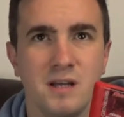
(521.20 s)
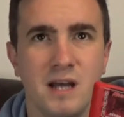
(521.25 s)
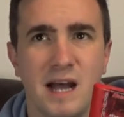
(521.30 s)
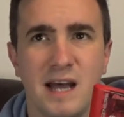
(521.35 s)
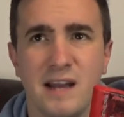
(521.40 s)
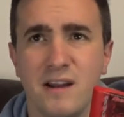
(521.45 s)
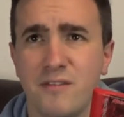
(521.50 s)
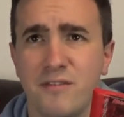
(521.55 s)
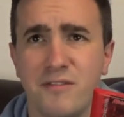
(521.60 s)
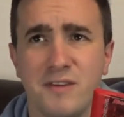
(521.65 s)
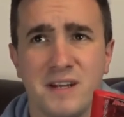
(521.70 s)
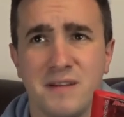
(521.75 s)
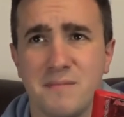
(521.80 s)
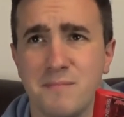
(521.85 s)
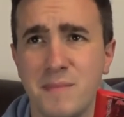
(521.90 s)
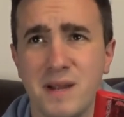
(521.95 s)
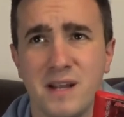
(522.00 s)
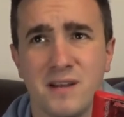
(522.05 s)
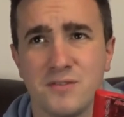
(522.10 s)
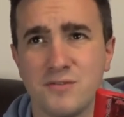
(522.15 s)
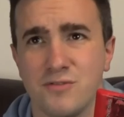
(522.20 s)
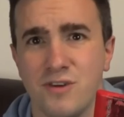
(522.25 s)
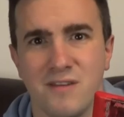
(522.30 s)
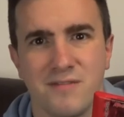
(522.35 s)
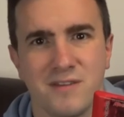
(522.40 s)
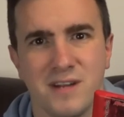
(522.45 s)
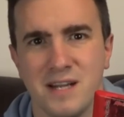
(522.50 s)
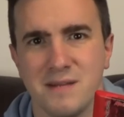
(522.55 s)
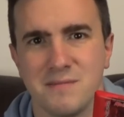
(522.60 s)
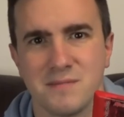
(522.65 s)
and I think Mega Drive
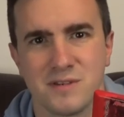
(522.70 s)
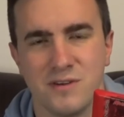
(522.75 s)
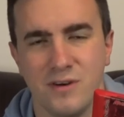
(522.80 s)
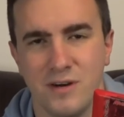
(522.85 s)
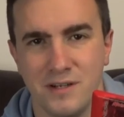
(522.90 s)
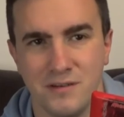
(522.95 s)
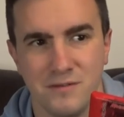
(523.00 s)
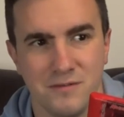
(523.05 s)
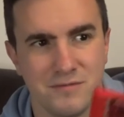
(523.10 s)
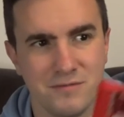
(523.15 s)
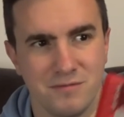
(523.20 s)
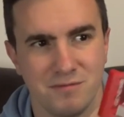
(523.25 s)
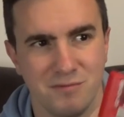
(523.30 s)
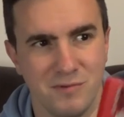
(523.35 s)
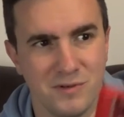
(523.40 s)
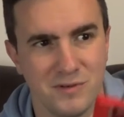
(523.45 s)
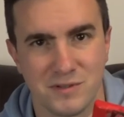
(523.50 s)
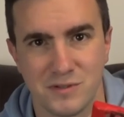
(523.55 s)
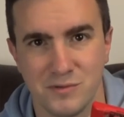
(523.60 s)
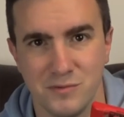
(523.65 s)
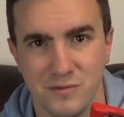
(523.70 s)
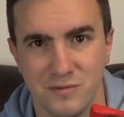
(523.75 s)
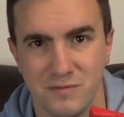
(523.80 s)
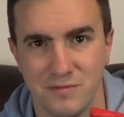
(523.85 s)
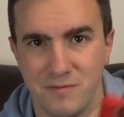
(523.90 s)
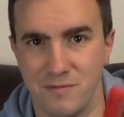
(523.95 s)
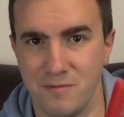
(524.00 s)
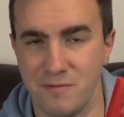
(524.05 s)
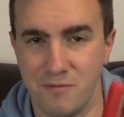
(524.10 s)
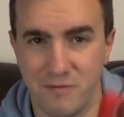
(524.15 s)
games kind of were sort of
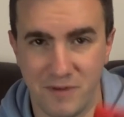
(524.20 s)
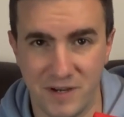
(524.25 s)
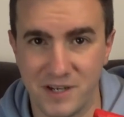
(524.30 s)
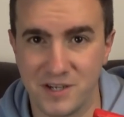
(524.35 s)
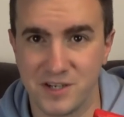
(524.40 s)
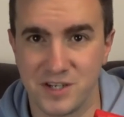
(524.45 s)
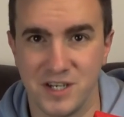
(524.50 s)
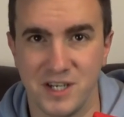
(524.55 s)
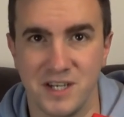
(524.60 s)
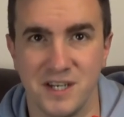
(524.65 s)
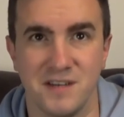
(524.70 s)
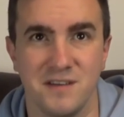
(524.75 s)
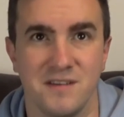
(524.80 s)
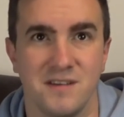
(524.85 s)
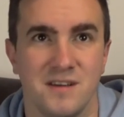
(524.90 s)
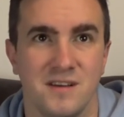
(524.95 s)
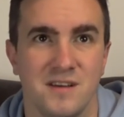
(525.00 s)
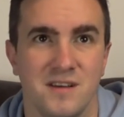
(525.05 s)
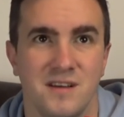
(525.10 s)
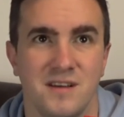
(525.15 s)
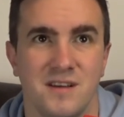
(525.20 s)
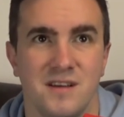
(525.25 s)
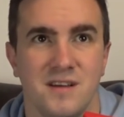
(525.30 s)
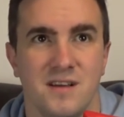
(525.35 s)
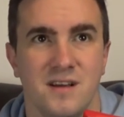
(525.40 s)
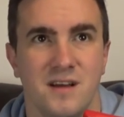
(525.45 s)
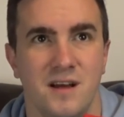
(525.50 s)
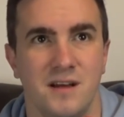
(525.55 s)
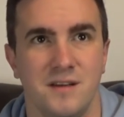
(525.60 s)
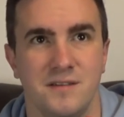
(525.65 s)
finishing,
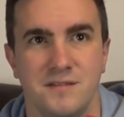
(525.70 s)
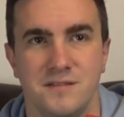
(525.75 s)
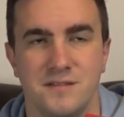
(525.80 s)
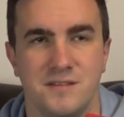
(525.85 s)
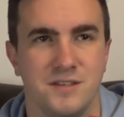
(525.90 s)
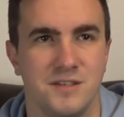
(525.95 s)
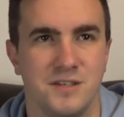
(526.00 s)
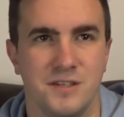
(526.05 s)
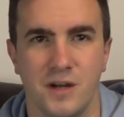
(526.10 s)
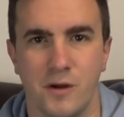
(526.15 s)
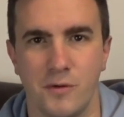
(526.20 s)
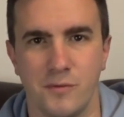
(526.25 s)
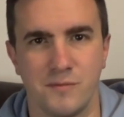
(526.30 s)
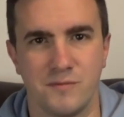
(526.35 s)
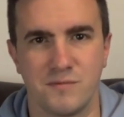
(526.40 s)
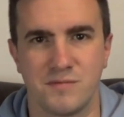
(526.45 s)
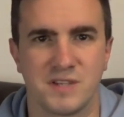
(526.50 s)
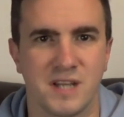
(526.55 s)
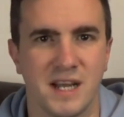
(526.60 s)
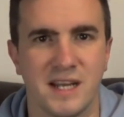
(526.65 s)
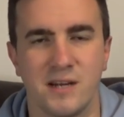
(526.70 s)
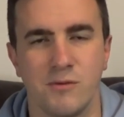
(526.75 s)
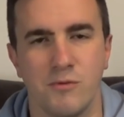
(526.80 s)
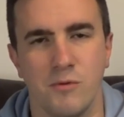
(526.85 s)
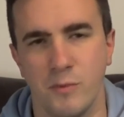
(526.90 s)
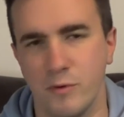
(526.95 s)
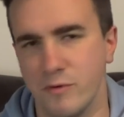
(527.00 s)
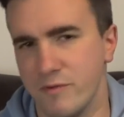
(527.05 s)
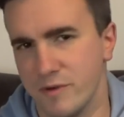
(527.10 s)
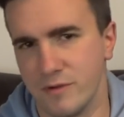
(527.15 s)
and you know, Sega were
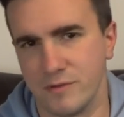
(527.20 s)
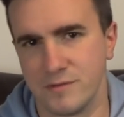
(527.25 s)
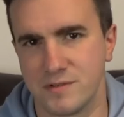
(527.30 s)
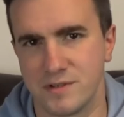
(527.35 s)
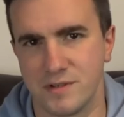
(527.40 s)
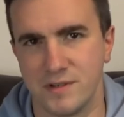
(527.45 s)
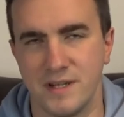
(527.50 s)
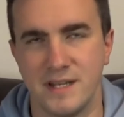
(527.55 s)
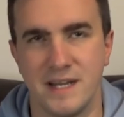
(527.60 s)
moving on to their